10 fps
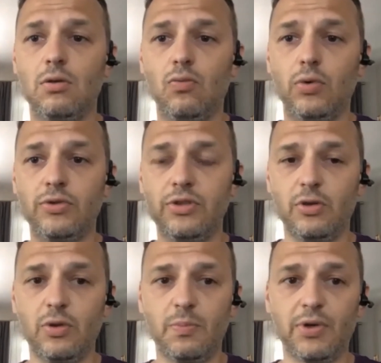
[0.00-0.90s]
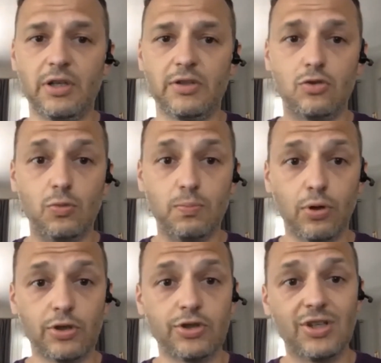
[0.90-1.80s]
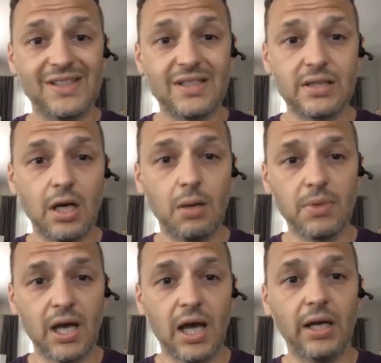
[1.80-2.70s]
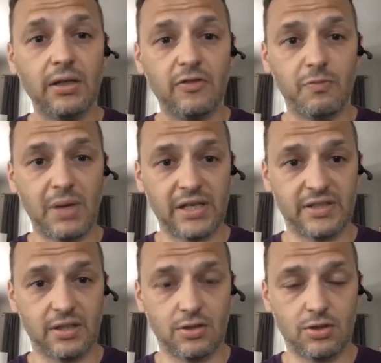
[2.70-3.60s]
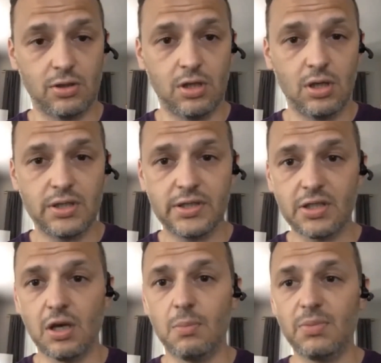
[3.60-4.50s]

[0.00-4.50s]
when you're dealing with the press to push some kind of message, some